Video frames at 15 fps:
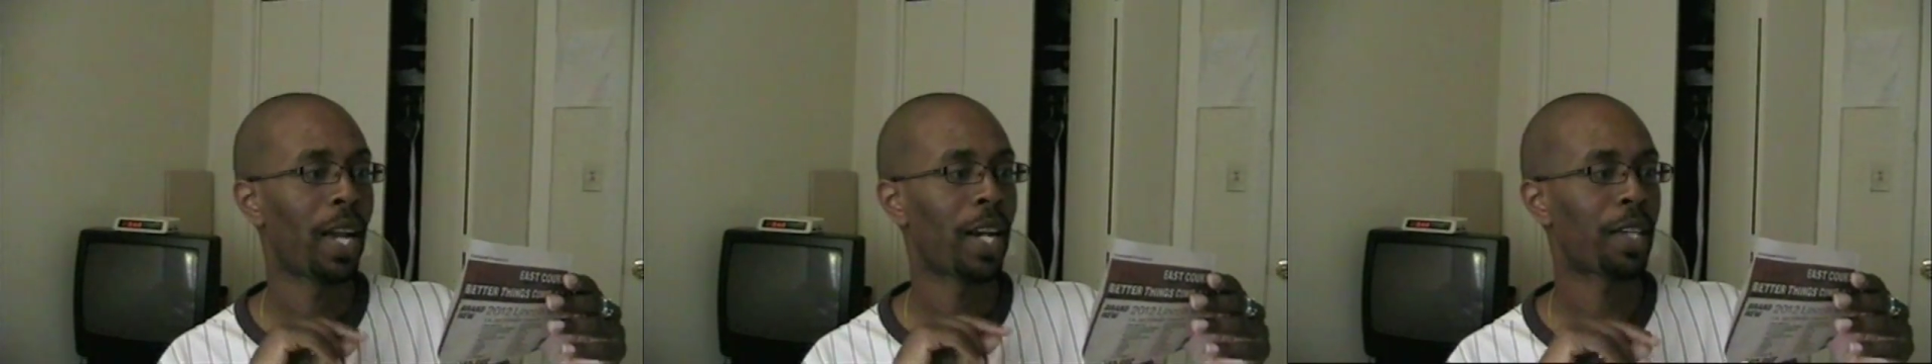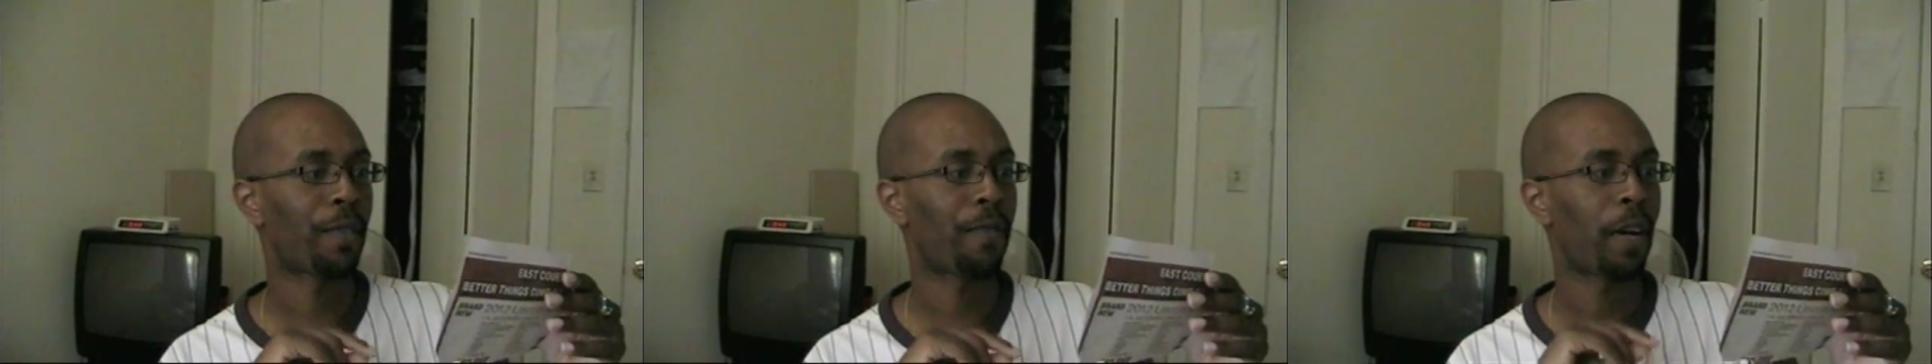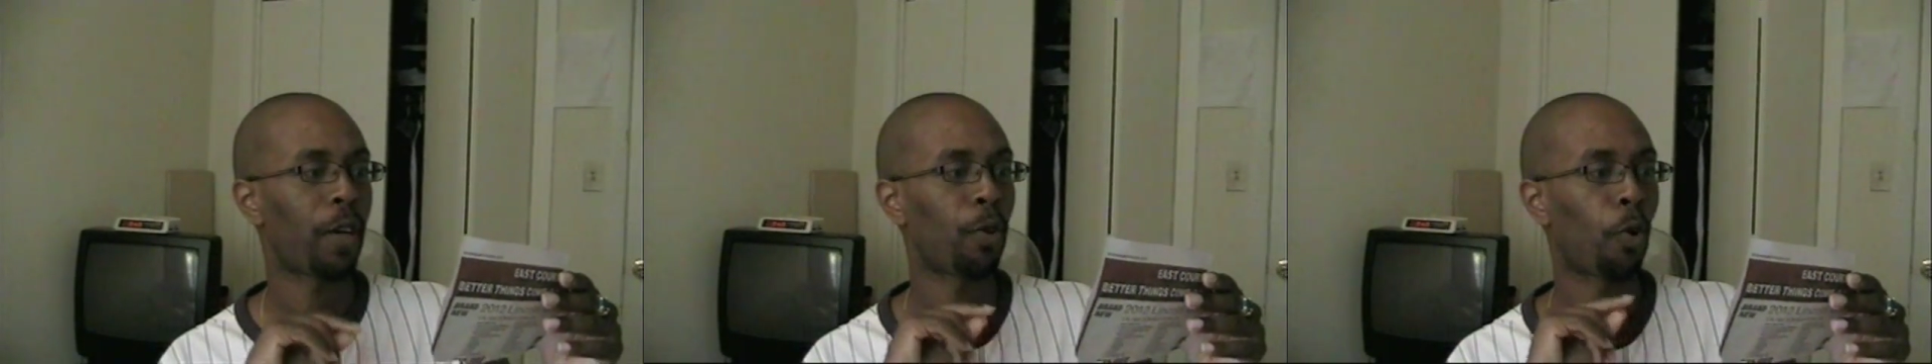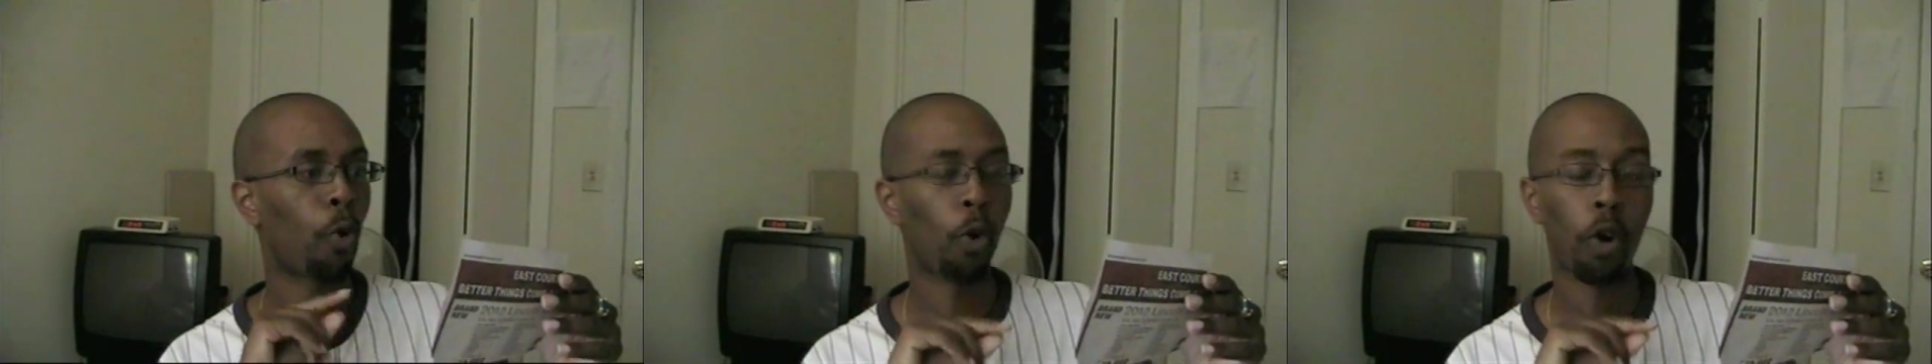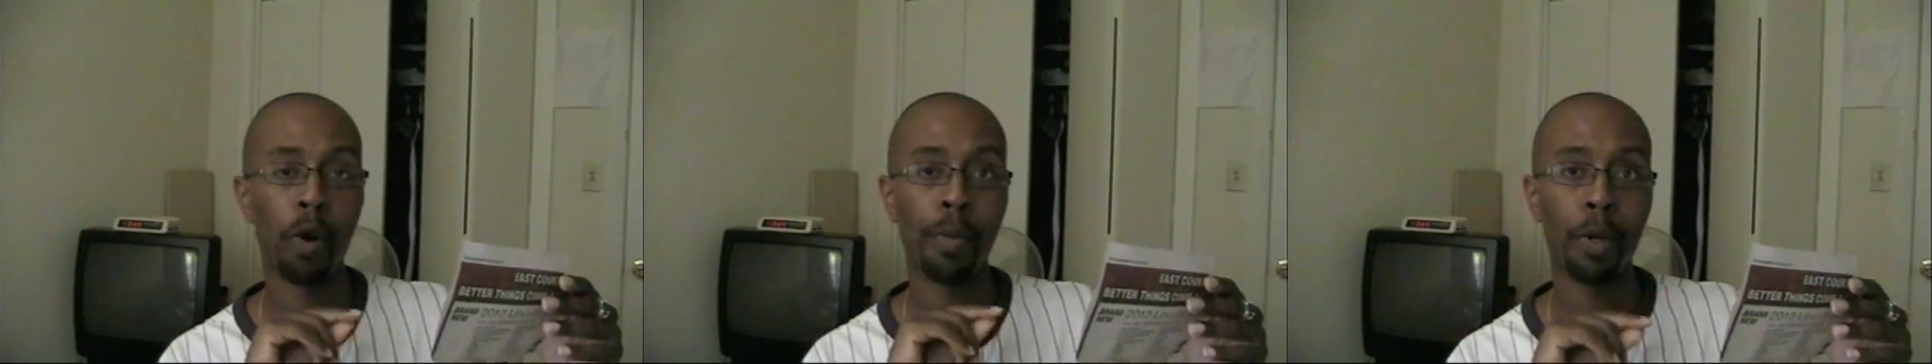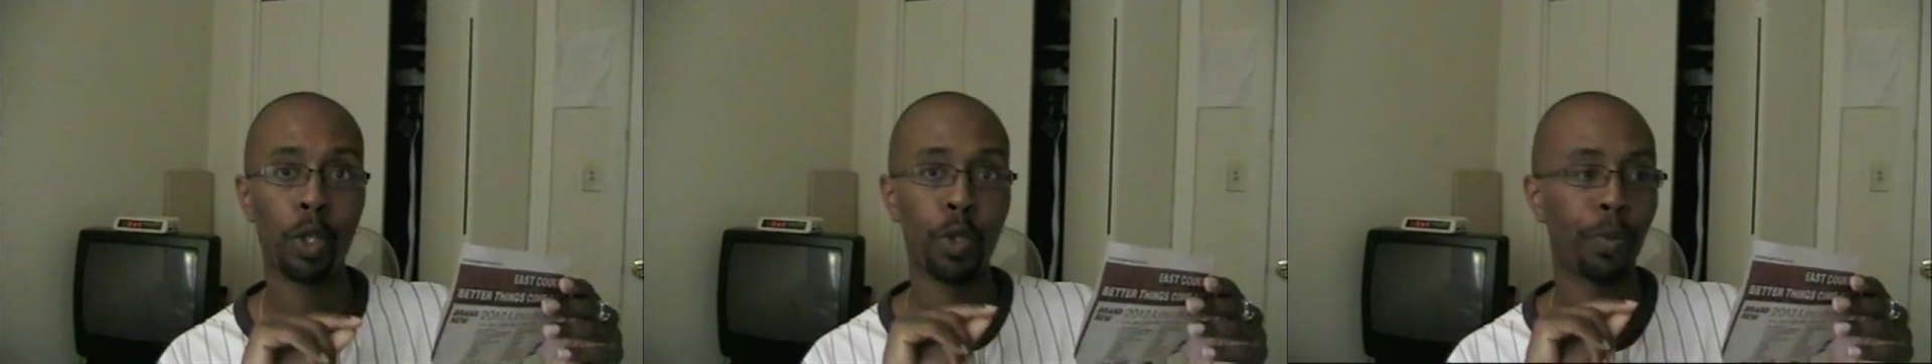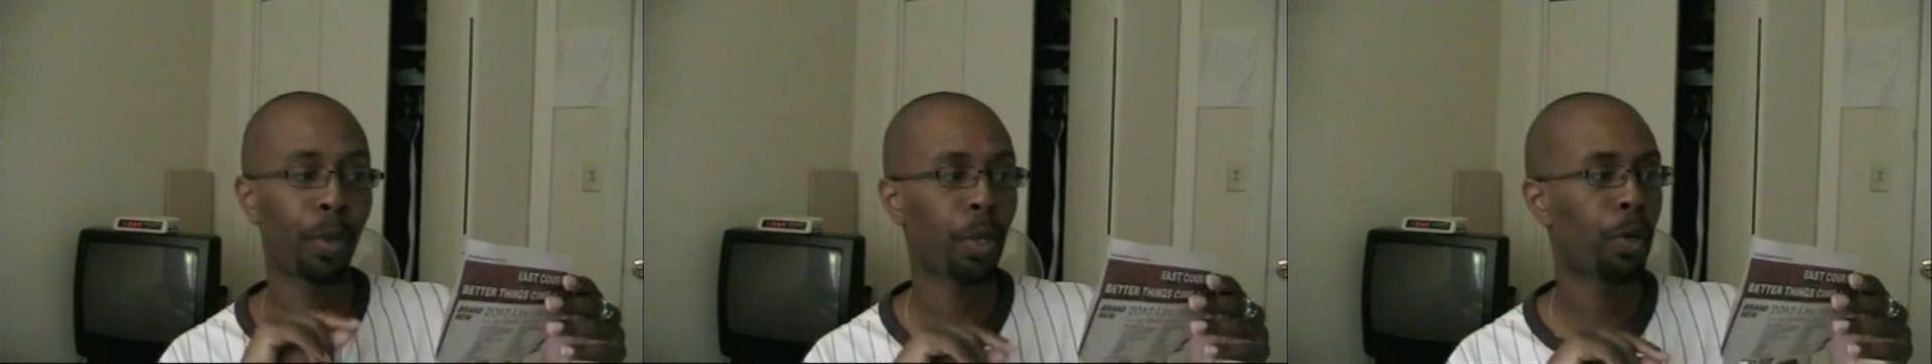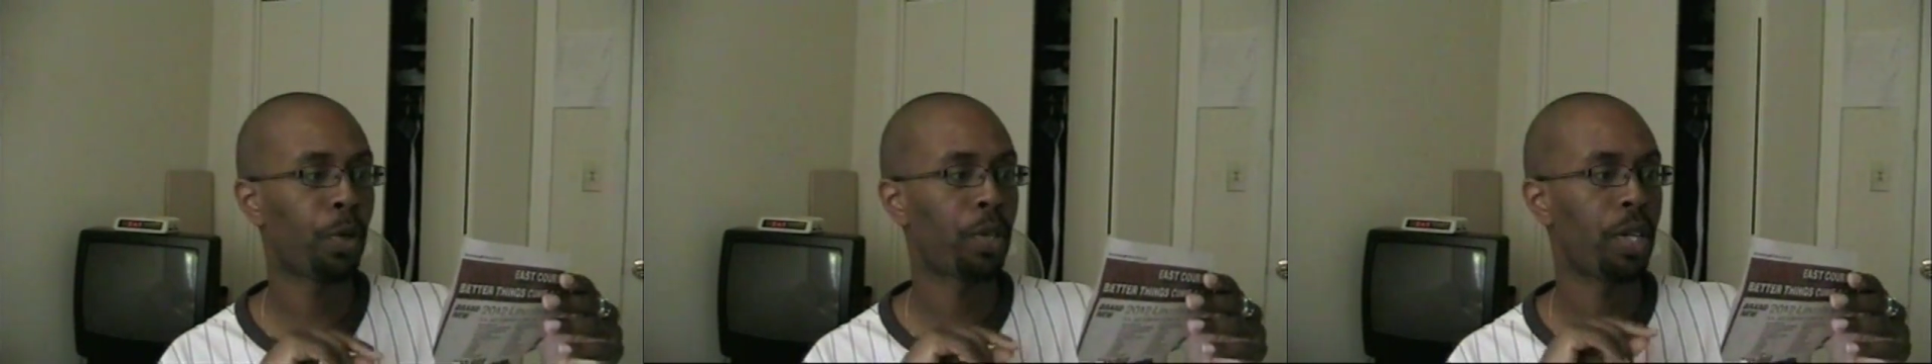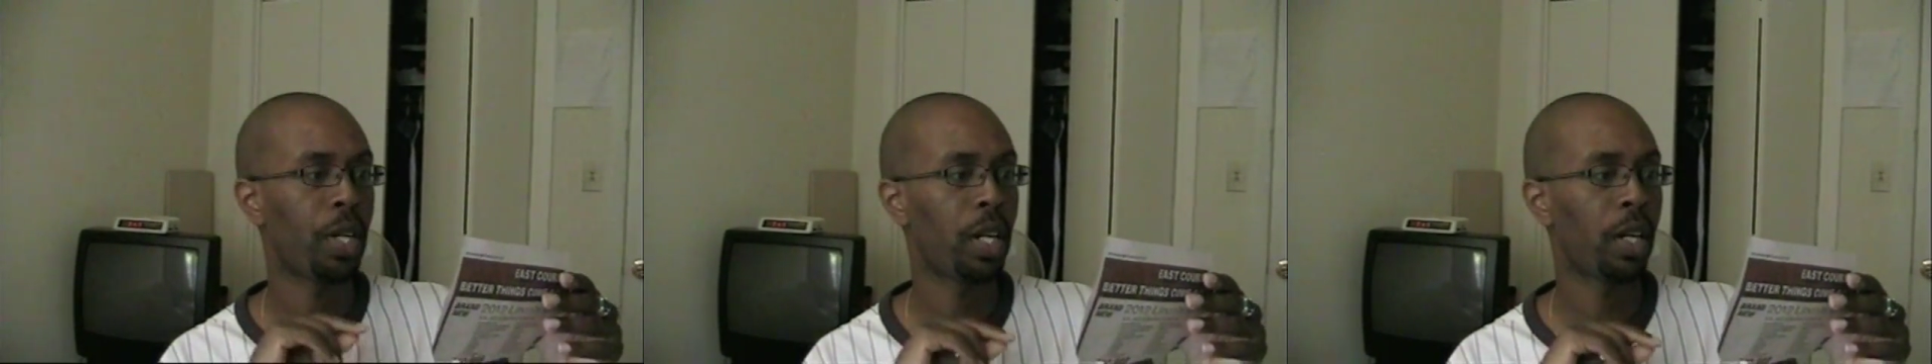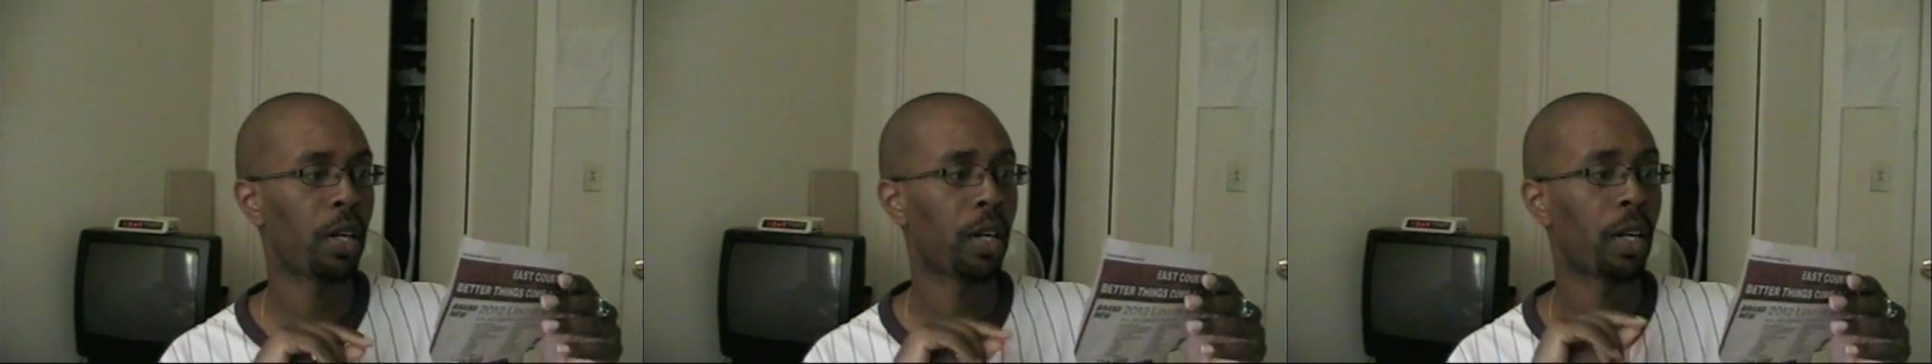has found hormones produced
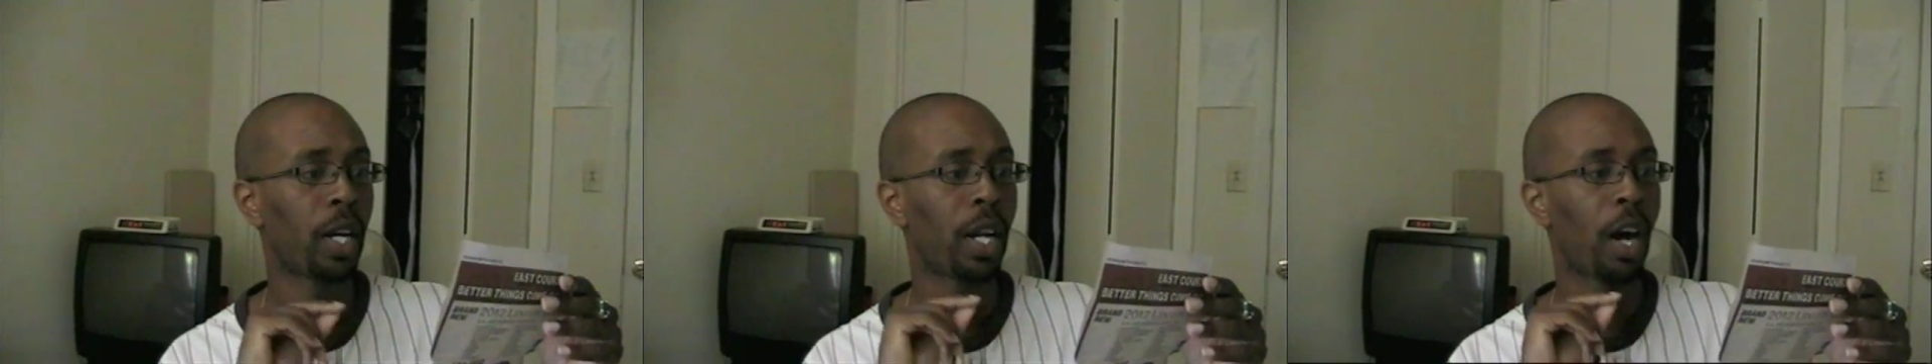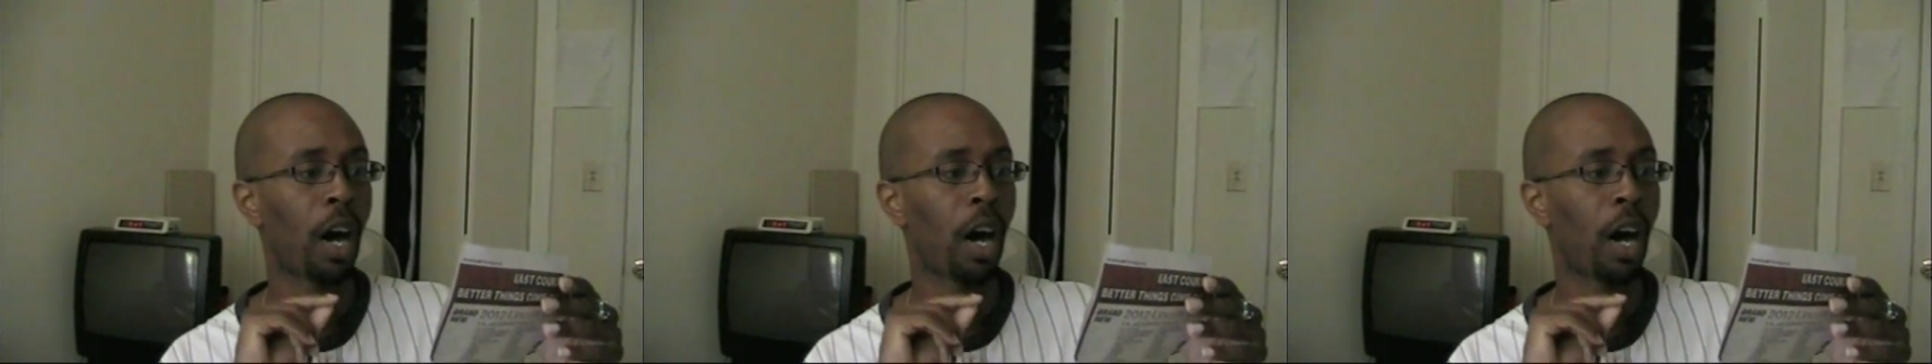near